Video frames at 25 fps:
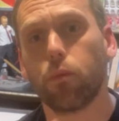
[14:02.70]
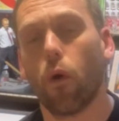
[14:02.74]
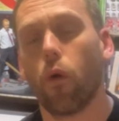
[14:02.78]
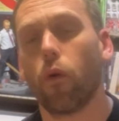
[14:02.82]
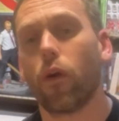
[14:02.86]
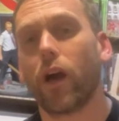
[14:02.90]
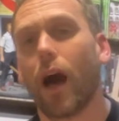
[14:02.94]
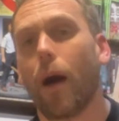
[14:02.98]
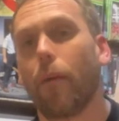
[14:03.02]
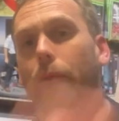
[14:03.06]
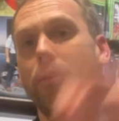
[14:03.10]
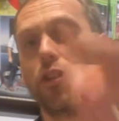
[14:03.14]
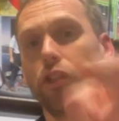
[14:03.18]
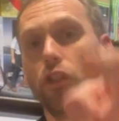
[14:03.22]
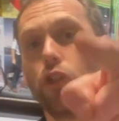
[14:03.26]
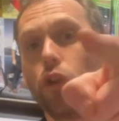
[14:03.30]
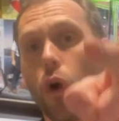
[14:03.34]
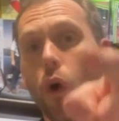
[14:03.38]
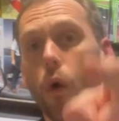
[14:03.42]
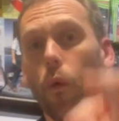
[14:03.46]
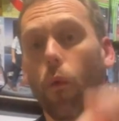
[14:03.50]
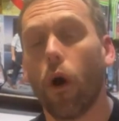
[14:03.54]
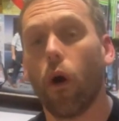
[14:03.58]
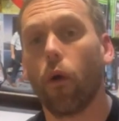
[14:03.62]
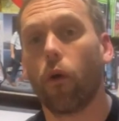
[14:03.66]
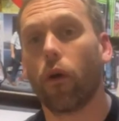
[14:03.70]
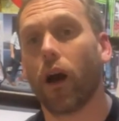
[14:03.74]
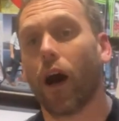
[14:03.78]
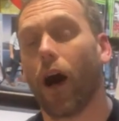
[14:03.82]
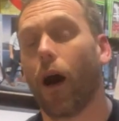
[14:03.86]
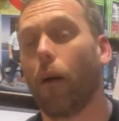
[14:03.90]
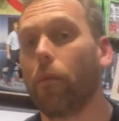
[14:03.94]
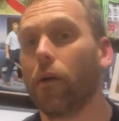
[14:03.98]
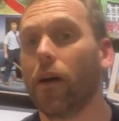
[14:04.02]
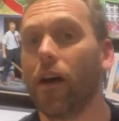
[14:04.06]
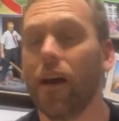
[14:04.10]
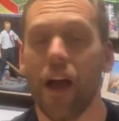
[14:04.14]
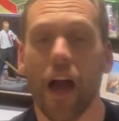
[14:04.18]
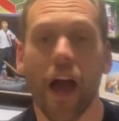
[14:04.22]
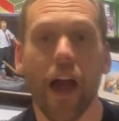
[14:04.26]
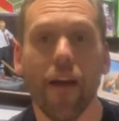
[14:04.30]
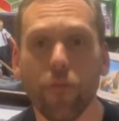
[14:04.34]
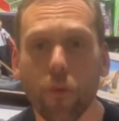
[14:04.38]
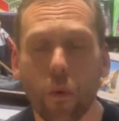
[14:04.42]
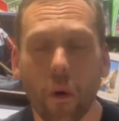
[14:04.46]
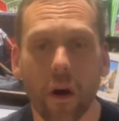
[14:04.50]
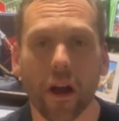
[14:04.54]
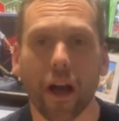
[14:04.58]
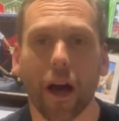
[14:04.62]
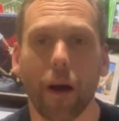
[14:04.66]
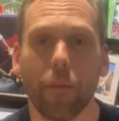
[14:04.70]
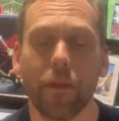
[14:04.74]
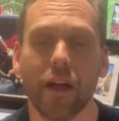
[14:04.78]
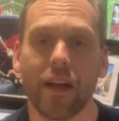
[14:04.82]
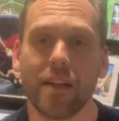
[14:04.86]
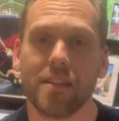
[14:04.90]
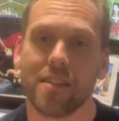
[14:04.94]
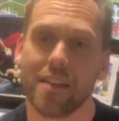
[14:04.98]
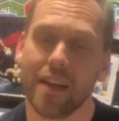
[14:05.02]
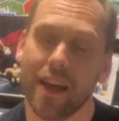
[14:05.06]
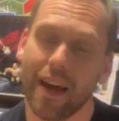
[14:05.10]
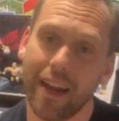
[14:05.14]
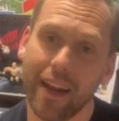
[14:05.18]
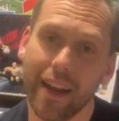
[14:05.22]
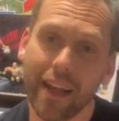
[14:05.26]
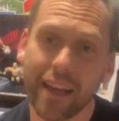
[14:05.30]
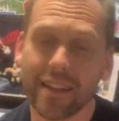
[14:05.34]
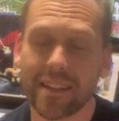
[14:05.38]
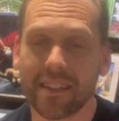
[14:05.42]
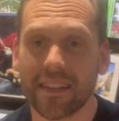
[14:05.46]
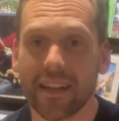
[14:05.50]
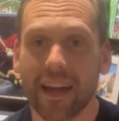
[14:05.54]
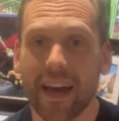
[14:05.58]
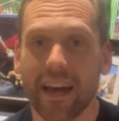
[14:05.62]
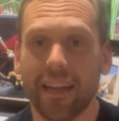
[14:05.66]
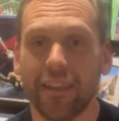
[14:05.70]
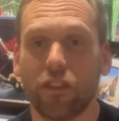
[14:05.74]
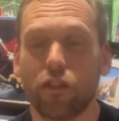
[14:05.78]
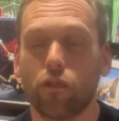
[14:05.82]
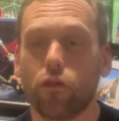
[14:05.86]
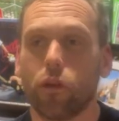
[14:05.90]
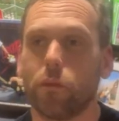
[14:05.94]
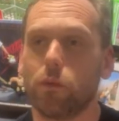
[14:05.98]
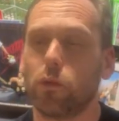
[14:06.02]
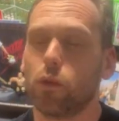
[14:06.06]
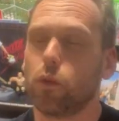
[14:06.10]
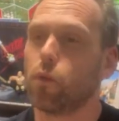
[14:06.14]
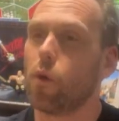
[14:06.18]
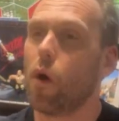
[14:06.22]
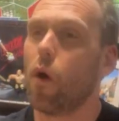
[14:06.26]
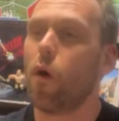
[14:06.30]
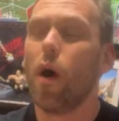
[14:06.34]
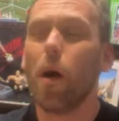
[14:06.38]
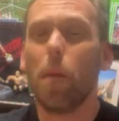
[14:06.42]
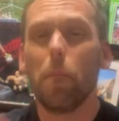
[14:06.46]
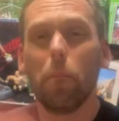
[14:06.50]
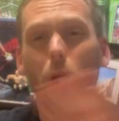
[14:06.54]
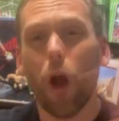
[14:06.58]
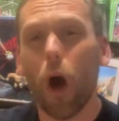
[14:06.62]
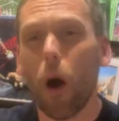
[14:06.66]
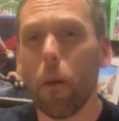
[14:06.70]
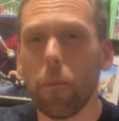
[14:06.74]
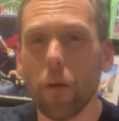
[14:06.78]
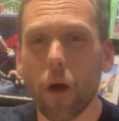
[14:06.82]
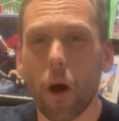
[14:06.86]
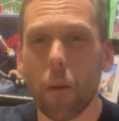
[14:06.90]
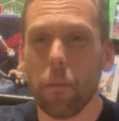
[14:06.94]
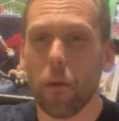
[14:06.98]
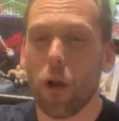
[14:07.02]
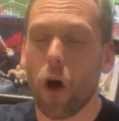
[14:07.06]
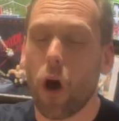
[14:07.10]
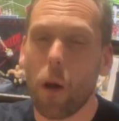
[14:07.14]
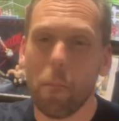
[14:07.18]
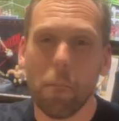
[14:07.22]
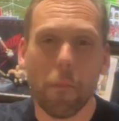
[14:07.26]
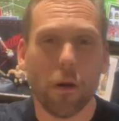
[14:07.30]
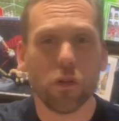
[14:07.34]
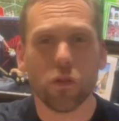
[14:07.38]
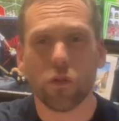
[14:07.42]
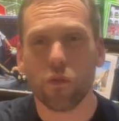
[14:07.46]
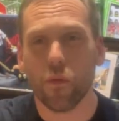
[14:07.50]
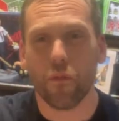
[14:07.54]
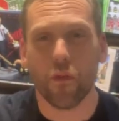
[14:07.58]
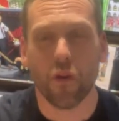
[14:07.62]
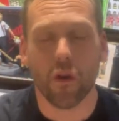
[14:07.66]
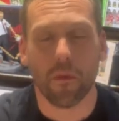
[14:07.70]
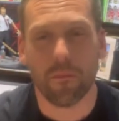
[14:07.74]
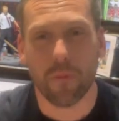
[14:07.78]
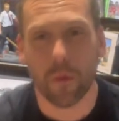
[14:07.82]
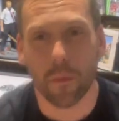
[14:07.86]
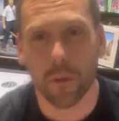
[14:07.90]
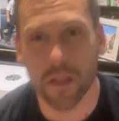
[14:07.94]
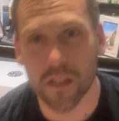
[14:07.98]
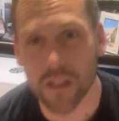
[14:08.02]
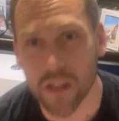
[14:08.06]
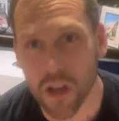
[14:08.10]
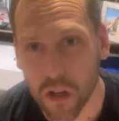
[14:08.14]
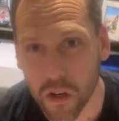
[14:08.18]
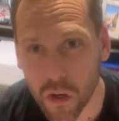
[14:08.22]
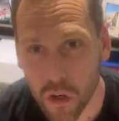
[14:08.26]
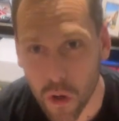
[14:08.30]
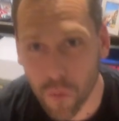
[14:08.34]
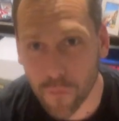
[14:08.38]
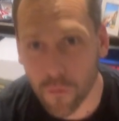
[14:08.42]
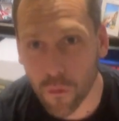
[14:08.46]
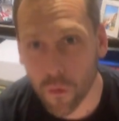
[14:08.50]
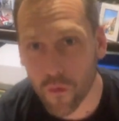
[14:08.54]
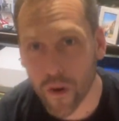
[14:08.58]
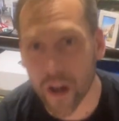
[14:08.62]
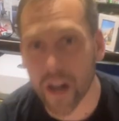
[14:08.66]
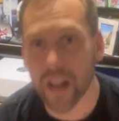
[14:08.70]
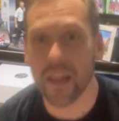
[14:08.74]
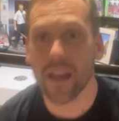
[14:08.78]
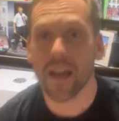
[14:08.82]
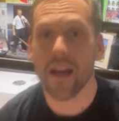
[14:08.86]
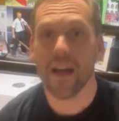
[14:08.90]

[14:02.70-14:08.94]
World Cup. And it's your Football World Cup. Everyone come down and see that. Links to that in description as well. Blah, blah, blah. Most of you are probably turned off already.